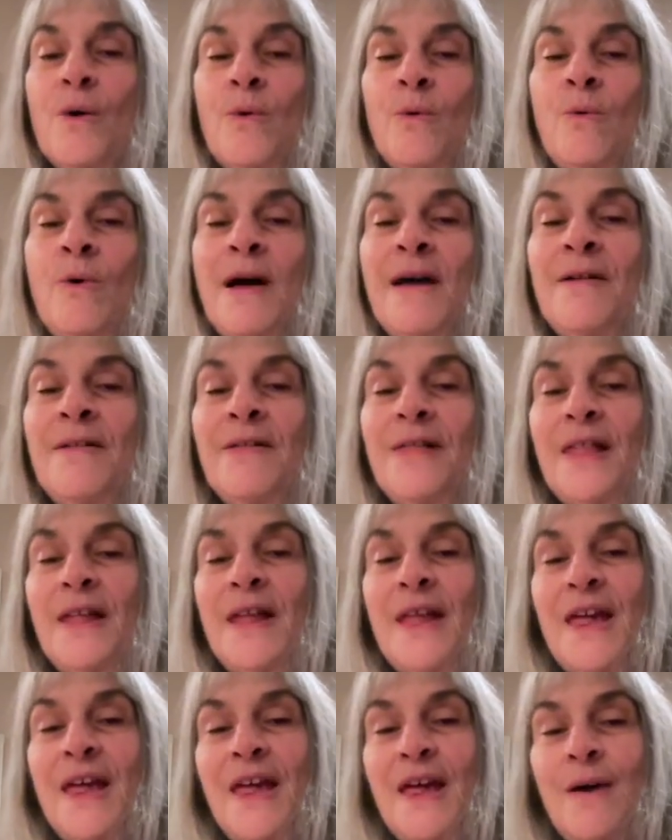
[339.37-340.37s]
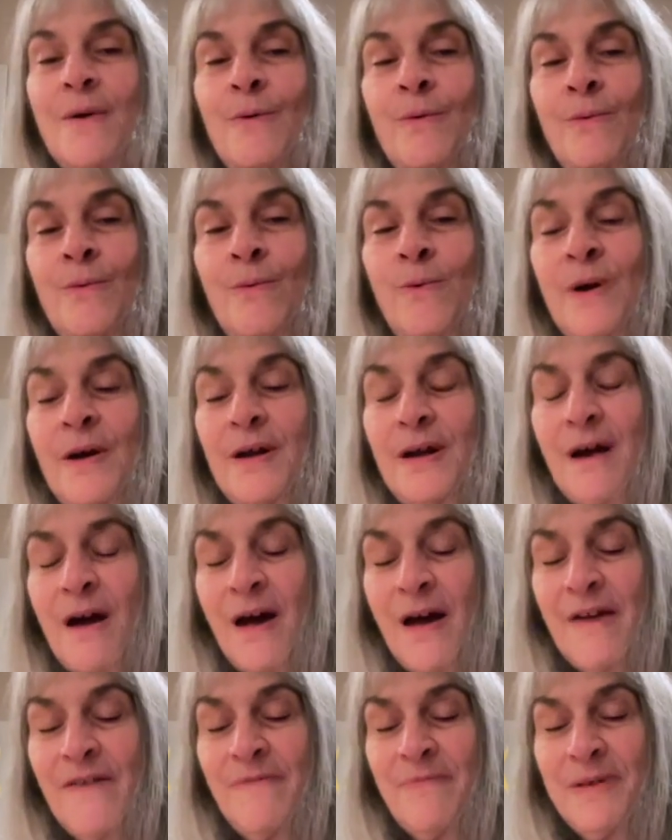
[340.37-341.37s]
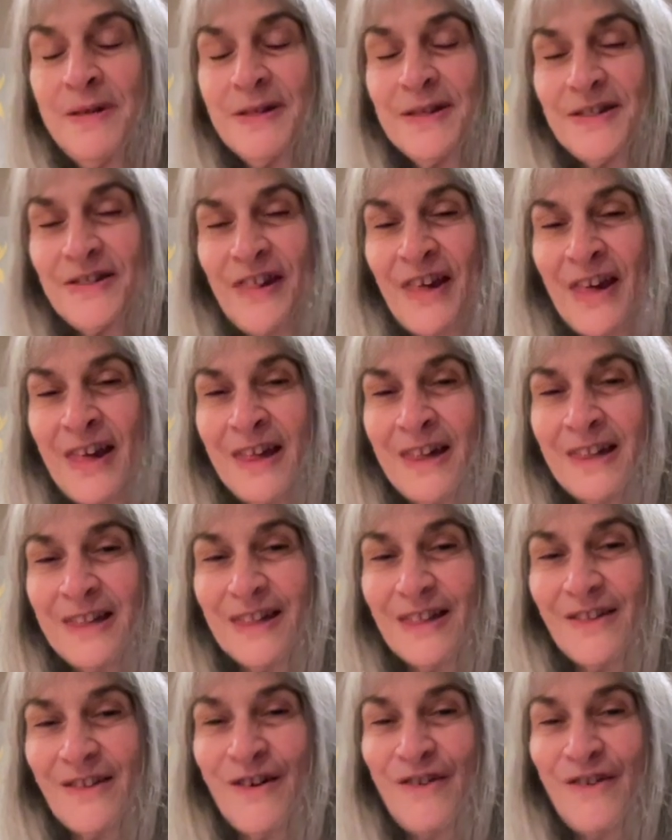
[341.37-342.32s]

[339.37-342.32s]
Well, what I've been saying